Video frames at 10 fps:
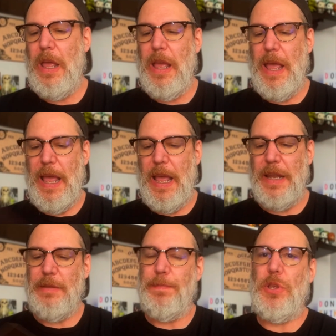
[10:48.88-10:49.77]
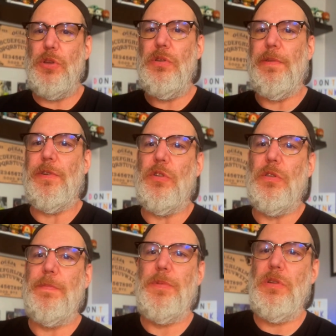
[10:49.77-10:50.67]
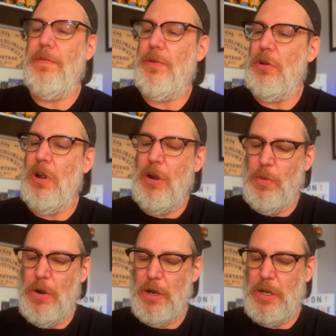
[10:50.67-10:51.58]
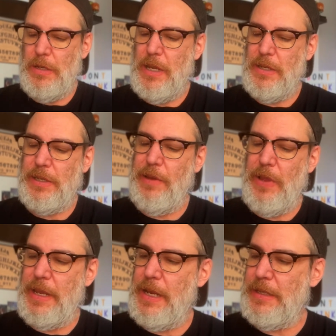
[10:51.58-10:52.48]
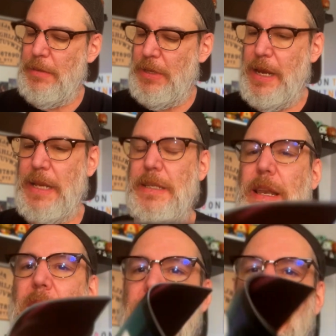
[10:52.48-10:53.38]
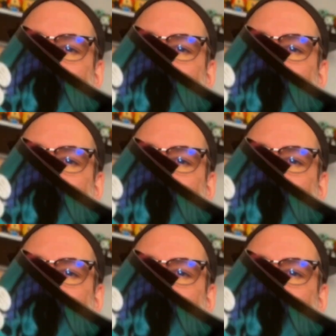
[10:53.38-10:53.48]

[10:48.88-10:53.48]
and beautiful, beautiful artwork. I'll see if I can get something that's not